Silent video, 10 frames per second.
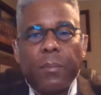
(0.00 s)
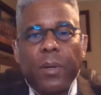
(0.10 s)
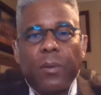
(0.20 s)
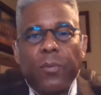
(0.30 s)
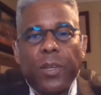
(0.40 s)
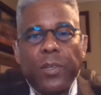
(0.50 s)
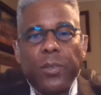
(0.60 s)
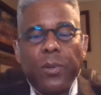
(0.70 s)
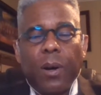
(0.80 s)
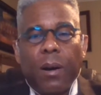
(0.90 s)
but when
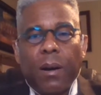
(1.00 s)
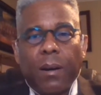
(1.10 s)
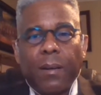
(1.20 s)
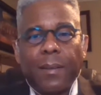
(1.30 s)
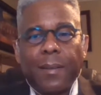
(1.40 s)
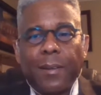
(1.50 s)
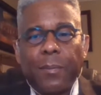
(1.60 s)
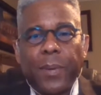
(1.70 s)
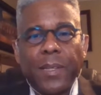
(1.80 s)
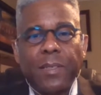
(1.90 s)
you are, you
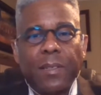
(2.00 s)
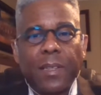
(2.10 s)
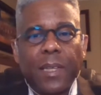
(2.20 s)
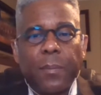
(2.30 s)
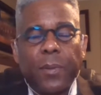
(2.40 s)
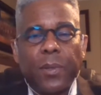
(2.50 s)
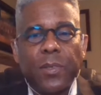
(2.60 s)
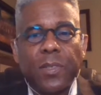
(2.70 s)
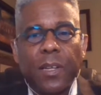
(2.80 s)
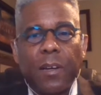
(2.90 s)
know, basically keeping
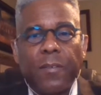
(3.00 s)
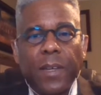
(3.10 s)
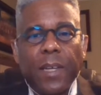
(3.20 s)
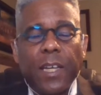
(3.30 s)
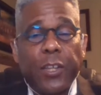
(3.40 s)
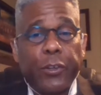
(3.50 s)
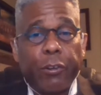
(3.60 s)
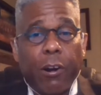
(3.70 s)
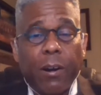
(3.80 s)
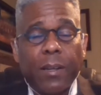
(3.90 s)
yourself in the
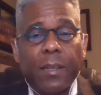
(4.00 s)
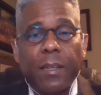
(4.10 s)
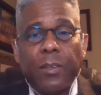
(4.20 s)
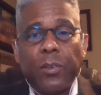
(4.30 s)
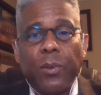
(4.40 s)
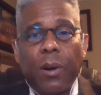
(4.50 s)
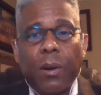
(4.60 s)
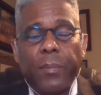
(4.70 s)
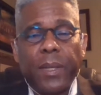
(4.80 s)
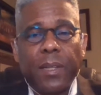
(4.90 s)
dark and you
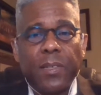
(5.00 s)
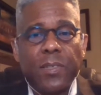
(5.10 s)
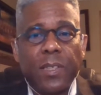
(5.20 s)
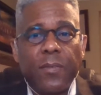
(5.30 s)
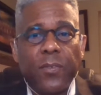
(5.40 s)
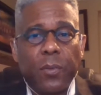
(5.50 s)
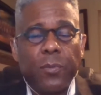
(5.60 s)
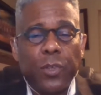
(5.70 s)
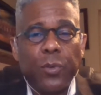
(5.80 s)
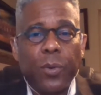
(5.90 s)
are being deceived,
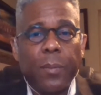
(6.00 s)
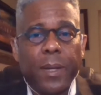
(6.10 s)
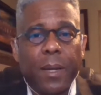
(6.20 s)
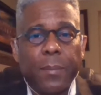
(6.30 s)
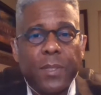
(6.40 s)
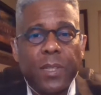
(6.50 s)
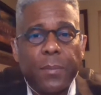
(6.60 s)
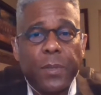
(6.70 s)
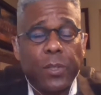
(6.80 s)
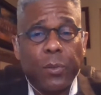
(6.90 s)
you will become a
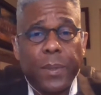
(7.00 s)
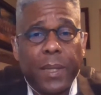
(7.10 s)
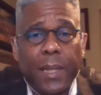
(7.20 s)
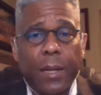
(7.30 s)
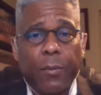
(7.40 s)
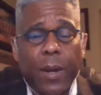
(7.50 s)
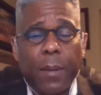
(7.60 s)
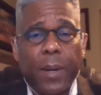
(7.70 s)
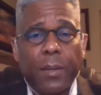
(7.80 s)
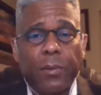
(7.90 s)
subject. You'll be led
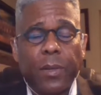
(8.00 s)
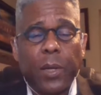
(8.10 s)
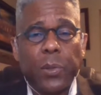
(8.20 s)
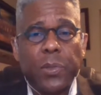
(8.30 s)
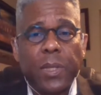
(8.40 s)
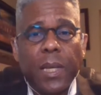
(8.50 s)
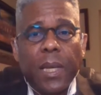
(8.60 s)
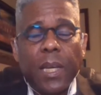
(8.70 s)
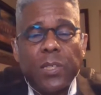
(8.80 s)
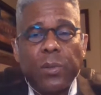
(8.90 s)
around by your nose.
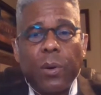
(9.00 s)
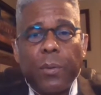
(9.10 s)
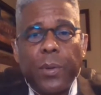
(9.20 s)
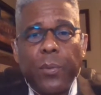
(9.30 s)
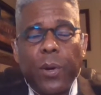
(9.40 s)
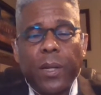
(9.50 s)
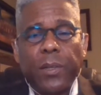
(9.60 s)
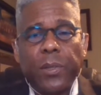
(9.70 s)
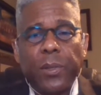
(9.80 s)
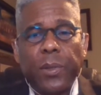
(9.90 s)
And so what we want to
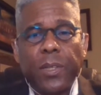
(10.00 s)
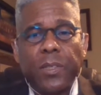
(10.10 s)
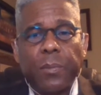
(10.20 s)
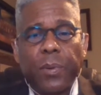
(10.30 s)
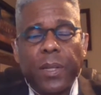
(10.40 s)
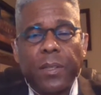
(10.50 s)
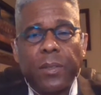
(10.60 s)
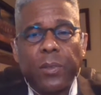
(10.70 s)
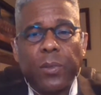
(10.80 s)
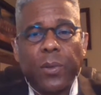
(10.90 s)
do is to bring
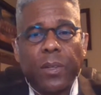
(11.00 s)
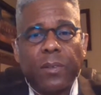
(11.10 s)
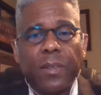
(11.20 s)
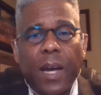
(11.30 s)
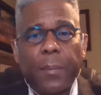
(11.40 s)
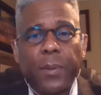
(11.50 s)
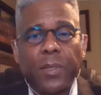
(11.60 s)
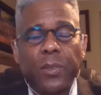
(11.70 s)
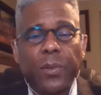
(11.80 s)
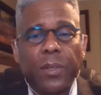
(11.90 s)
to you critical
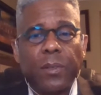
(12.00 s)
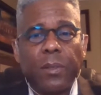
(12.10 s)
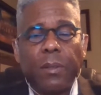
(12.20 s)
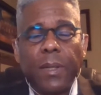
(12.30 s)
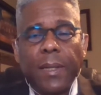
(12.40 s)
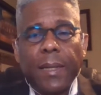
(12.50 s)
topics, critical